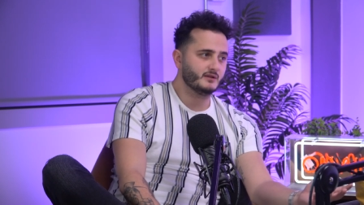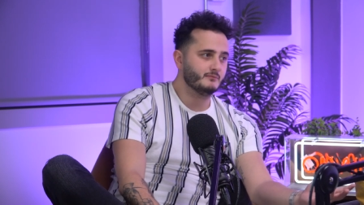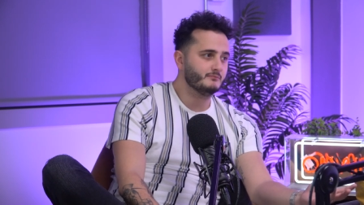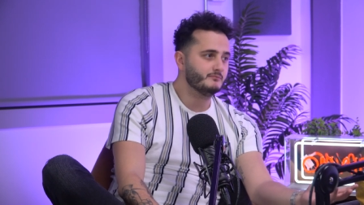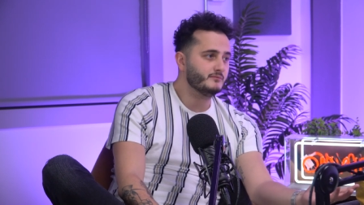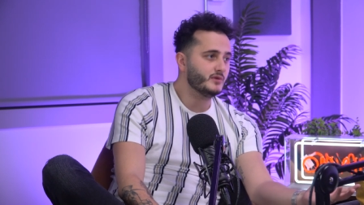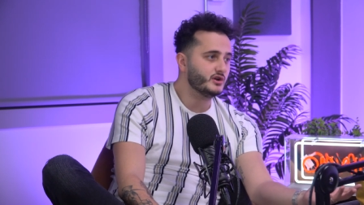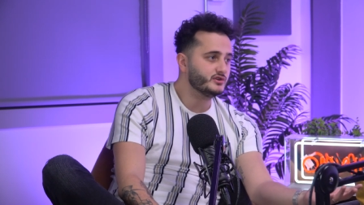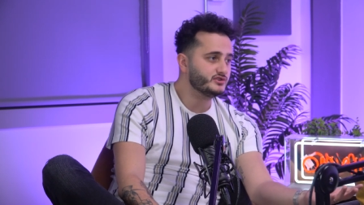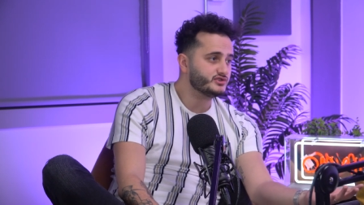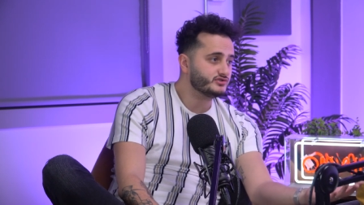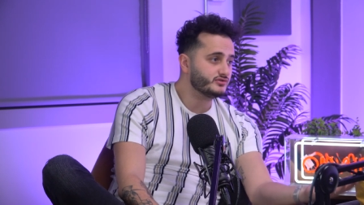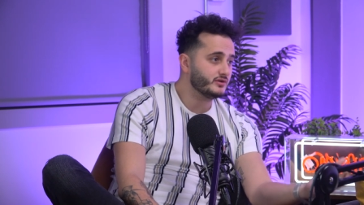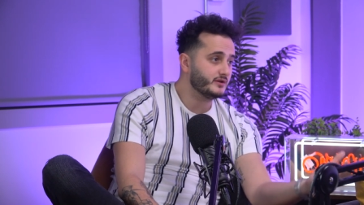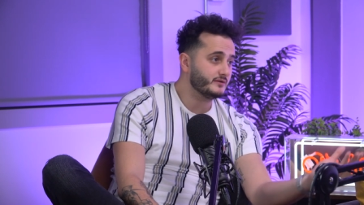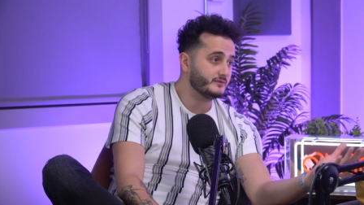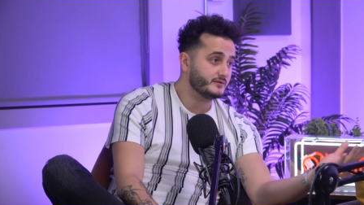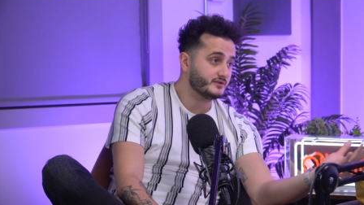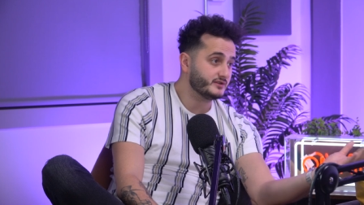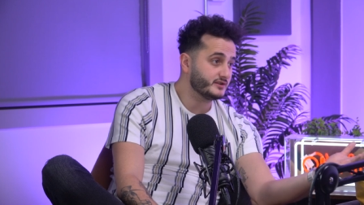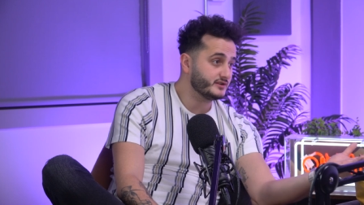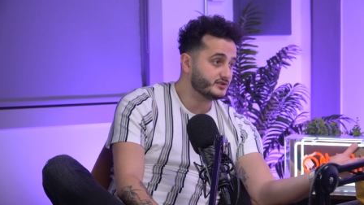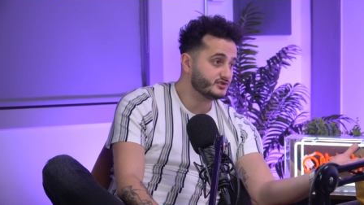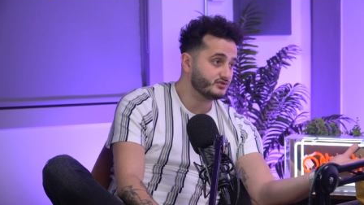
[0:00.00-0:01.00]
most
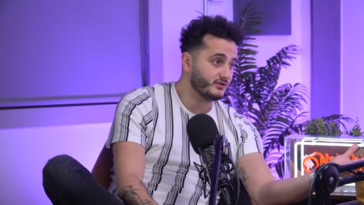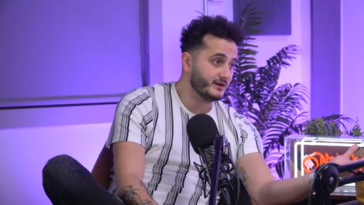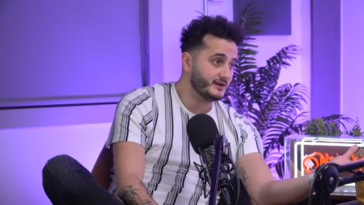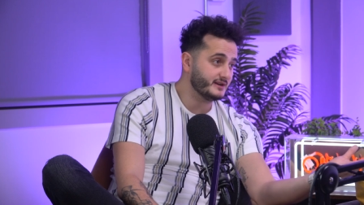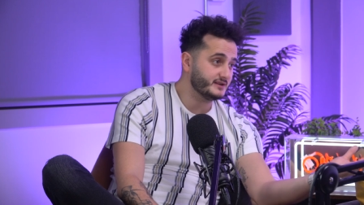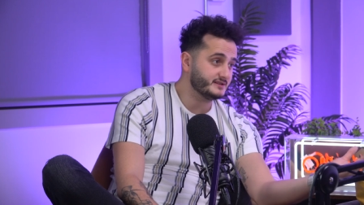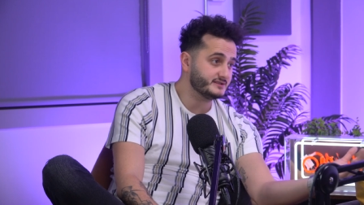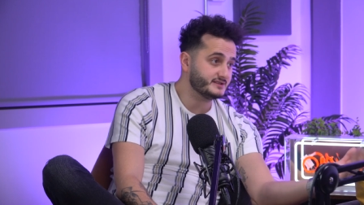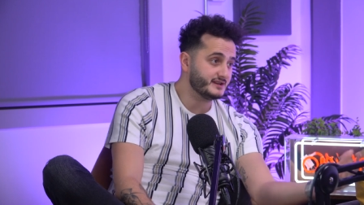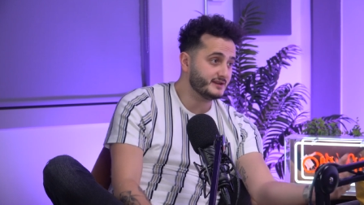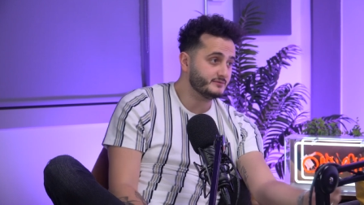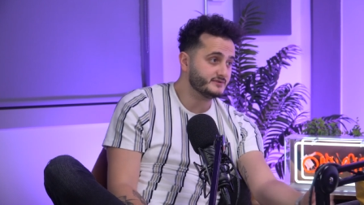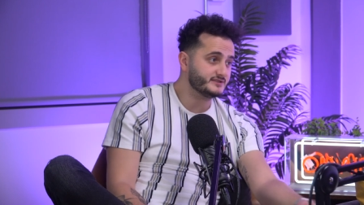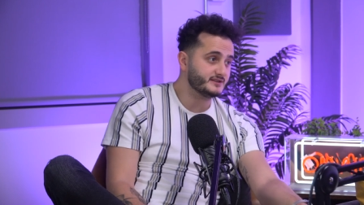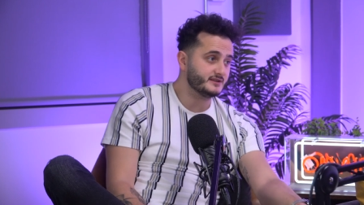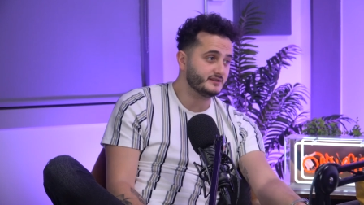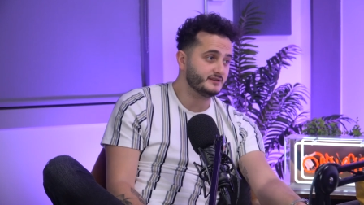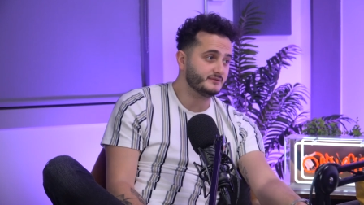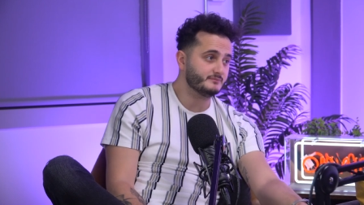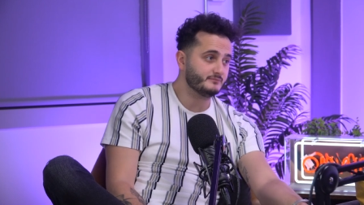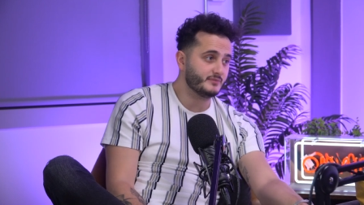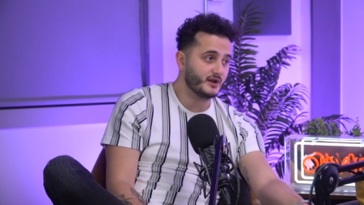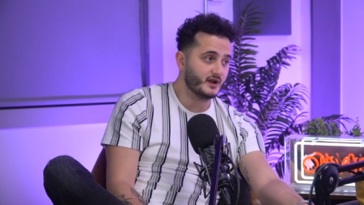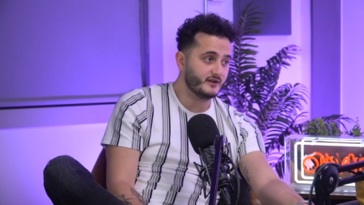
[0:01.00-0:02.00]
the traitors. He was
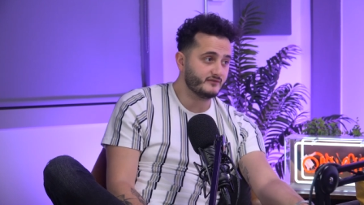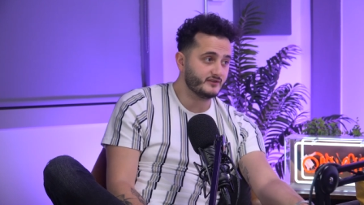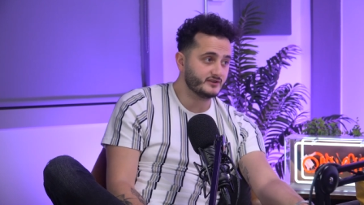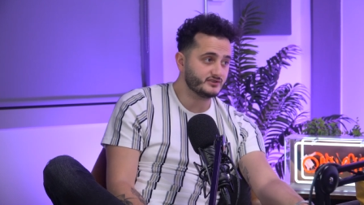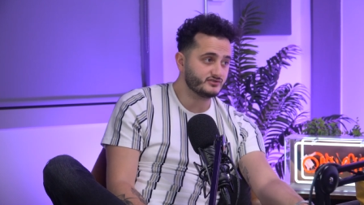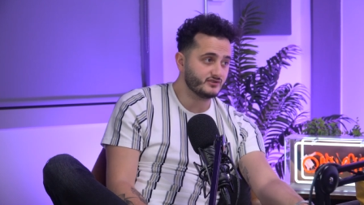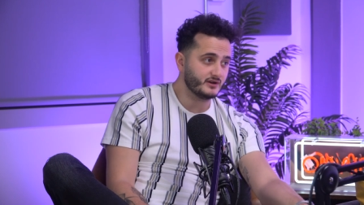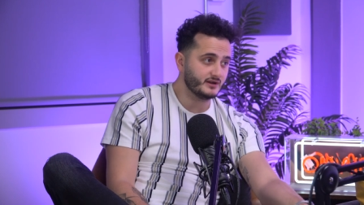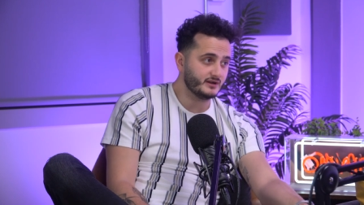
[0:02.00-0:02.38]
a perfect